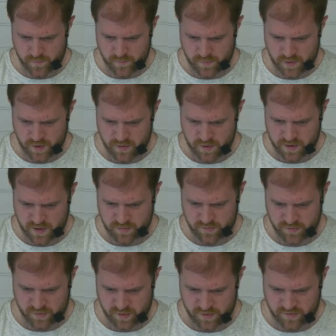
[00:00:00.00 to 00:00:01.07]
The only
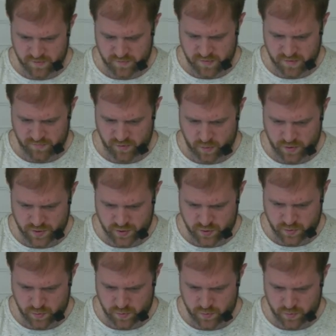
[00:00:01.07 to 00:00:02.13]
downside is I'm never quite
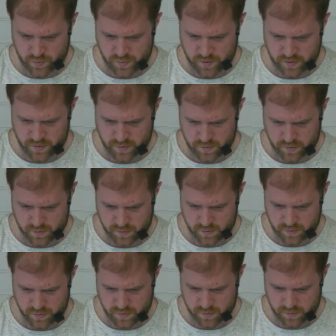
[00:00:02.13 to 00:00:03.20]
sure where
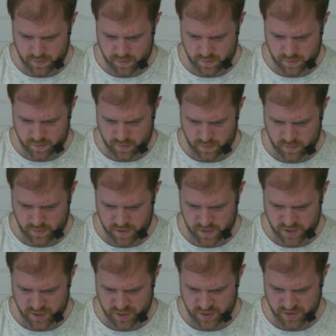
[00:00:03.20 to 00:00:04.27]
the
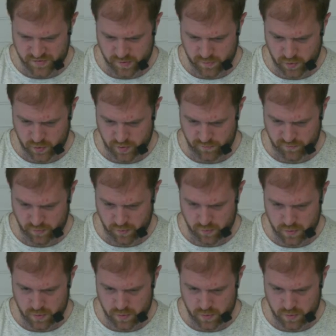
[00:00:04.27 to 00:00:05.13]
documentation is that I'm looking for.